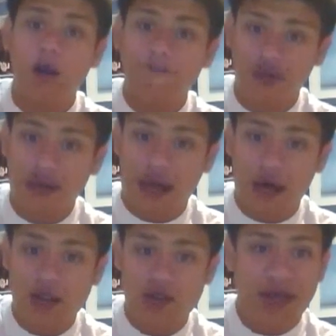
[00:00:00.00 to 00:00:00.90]
for now,
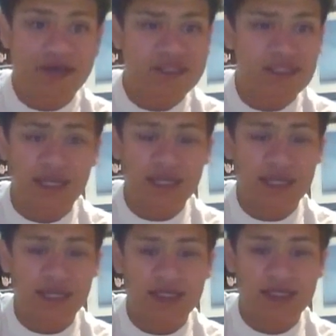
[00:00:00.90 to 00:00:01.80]
because we haven't seen
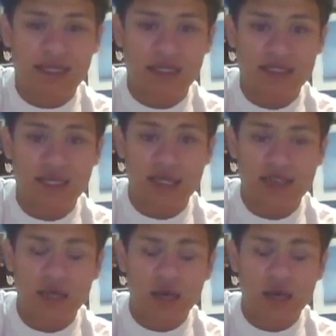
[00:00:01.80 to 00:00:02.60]
anything in Season 6,